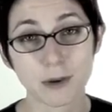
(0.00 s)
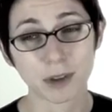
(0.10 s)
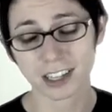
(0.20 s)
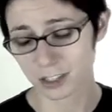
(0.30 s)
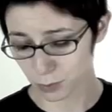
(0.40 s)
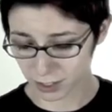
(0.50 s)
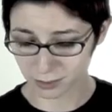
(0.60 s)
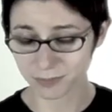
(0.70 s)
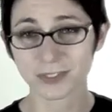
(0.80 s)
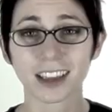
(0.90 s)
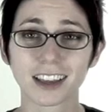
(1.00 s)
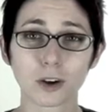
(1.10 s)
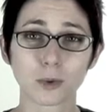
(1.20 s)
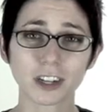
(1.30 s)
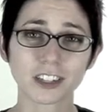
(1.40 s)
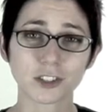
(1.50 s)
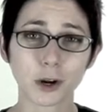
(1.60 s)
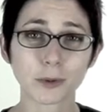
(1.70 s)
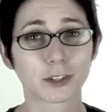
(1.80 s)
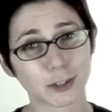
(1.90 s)
Because, well, we're going to
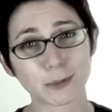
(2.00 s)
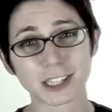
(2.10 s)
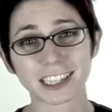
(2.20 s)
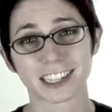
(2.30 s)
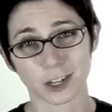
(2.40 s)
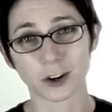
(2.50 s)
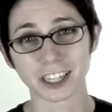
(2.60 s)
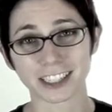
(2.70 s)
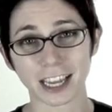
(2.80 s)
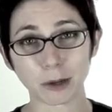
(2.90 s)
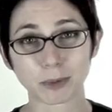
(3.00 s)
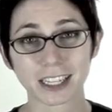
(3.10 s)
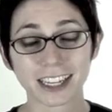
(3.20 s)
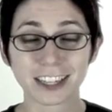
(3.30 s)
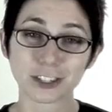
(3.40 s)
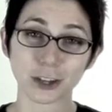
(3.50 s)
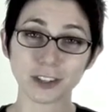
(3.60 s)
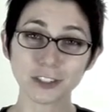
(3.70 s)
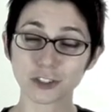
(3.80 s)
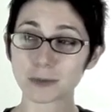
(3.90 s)
start with the drumstick that's already taped. So
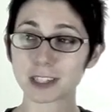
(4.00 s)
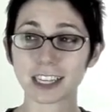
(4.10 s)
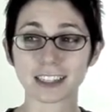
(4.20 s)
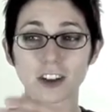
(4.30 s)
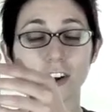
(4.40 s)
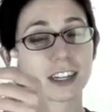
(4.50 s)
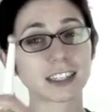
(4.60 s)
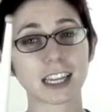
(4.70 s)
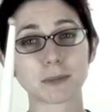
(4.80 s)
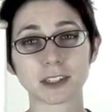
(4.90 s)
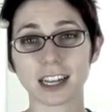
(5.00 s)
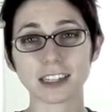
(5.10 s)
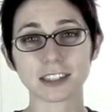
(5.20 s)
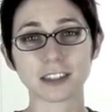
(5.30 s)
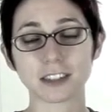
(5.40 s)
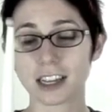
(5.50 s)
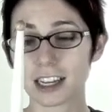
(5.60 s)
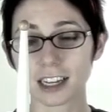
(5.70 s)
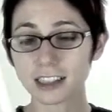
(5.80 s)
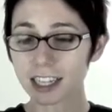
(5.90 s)
this drumstick is already taped nice and
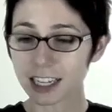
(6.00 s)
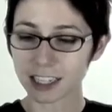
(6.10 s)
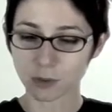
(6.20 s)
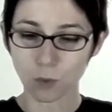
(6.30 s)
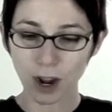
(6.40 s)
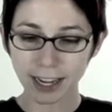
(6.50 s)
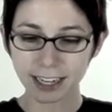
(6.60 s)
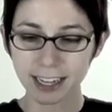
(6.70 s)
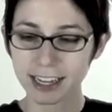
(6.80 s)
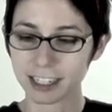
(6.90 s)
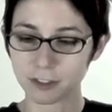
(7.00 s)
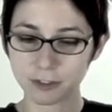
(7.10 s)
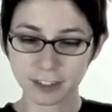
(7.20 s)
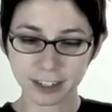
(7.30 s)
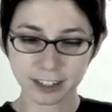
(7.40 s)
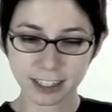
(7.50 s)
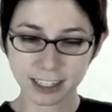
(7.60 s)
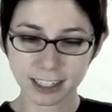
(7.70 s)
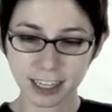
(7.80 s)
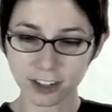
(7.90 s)
clean, it's white, it's very
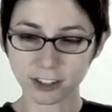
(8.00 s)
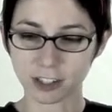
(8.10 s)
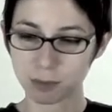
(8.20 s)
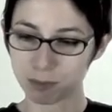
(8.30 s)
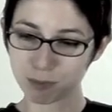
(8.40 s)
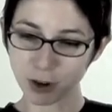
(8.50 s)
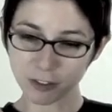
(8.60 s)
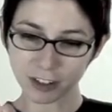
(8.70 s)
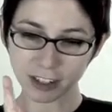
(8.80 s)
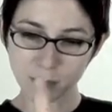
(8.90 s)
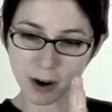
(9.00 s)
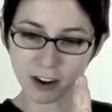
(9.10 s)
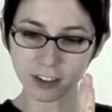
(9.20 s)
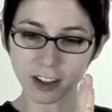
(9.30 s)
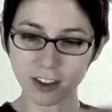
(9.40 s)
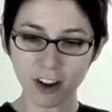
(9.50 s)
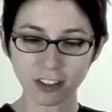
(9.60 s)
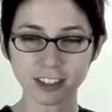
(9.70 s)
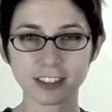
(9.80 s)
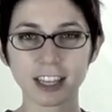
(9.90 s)
detailed, it's perfectly parallel, all
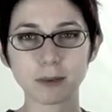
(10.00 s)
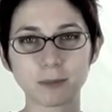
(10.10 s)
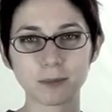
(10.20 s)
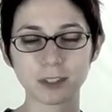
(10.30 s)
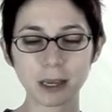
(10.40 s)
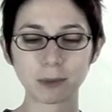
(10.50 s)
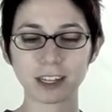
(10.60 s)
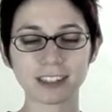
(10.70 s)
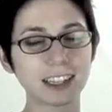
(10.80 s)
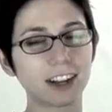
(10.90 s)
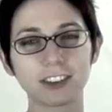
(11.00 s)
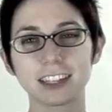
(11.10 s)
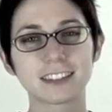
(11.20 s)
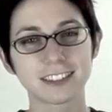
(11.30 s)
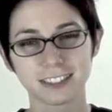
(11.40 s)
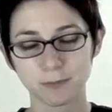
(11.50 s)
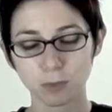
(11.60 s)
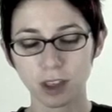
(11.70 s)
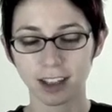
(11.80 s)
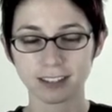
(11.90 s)
these tape lines down, it's
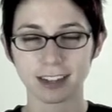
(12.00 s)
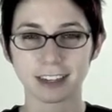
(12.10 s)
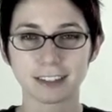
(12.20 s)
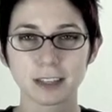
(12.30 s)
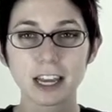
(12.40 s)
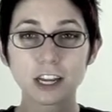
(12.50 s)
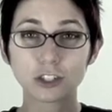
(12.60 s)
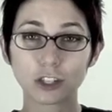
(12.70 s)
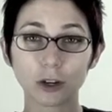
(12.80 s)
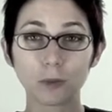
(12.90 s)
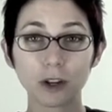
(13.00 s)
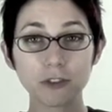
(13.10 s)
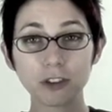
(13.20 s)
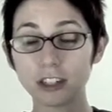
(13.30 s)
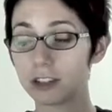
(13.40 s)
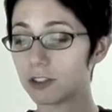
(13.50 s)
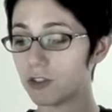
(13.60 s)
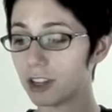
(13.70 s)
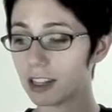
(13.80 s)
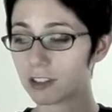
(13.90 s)
nice. So what you can do is
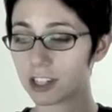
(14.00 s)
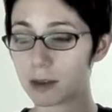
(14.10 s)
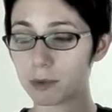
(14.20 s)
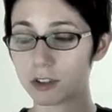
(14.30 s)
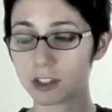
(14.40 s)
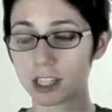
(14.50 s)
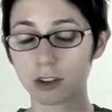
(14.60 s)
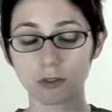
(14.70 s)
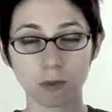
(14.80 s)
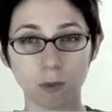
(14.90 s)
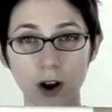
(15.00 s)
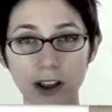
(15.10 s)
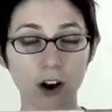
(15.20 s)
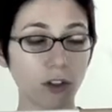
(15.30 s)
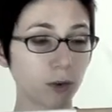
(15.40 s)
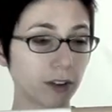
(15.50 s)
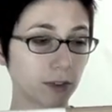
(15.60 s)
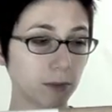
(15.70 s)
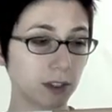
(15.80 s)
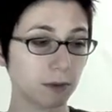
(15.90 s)
you can either tape your stick from white all the way
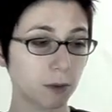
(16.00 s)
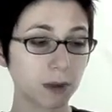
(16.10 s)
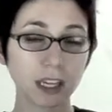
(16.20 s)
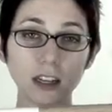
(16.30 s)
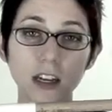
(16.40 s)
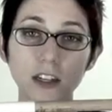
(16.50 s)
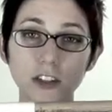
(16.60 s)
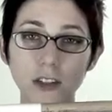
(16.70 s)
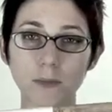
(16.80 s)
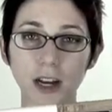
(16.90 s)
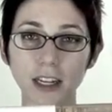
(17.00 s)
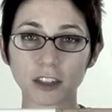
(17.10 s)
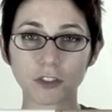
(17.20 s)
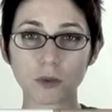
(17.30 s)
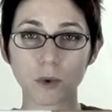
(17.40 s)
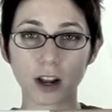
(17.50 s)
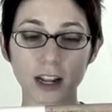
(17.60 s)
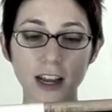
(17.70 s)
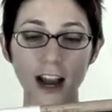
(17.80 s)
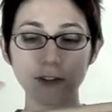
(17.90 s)
from the bead to the butt if you want.
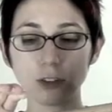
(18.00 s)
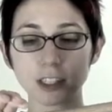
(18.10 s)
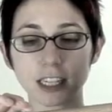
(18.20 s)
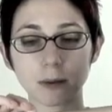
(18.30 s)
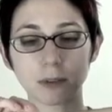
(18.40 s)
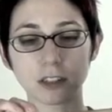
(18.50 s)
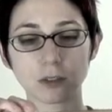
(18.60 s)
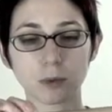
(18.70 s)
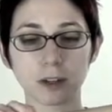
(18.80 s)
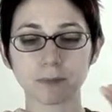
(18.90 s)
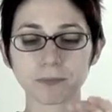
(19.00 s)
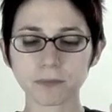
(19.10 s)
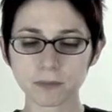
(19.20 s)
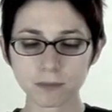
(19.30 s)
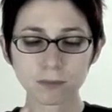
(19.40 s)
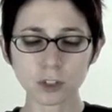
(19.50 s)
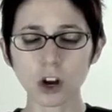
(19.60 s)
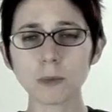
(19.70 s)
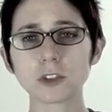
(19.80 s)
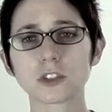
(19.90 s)
I've only taped this one
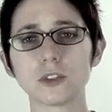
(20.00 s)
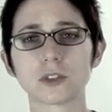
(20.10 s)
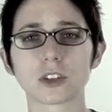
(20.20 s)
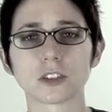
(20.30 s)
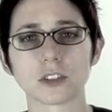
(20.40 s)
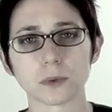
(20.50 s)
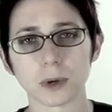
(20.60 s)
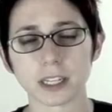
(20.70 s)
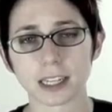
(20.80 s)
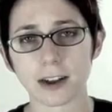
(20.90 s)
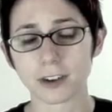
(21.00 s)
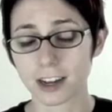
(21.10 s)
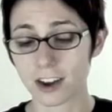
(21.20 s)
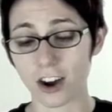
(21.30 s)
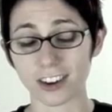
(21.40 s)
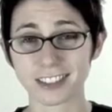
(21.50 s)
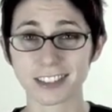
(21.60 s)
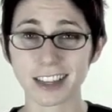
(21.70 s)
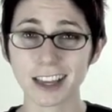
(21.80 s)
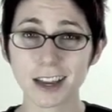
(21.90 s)
almost 2/3 of the way down,
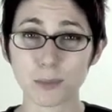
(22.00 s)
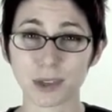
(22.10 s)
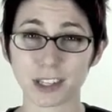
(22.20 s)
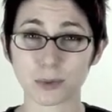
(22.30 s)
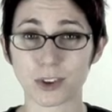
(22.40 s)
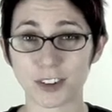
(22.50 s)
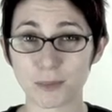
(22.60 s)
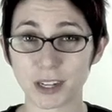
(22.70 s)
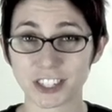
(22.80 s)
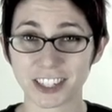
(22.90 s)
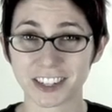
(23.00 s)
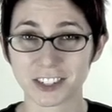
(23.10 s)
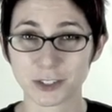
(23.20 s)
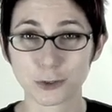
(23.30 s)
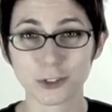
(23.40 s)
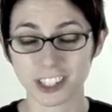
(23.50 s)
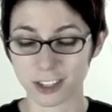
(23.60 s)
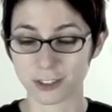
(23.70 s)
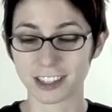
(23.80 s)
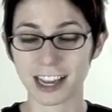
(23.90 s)
honestly, because we're on a budget at our school and
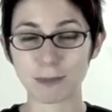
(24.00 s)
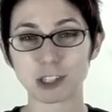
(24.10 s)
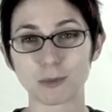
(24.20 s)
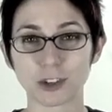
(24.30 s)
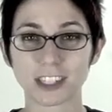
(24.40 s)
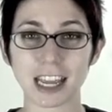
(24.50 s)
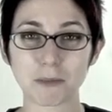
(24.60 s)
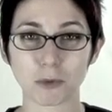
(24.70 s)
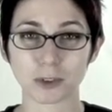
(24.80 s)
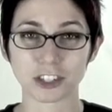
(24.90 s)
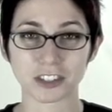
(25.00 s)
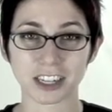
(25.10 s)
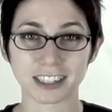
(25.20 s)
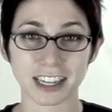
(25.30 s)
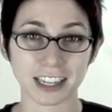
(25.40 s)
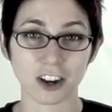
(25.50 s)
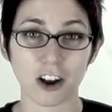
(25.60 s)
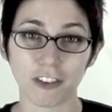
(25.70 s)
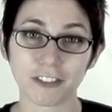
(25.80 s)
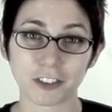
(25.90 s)
using that much more tape when we're just going to take it
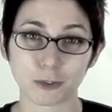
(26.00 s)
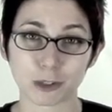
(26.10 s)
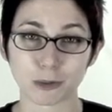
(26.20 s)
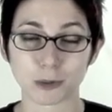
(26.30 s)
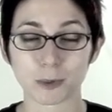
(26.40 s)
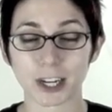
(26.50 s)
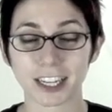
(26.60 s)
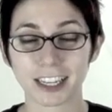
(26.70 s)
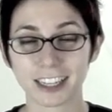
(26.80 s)
off after the Christmas parade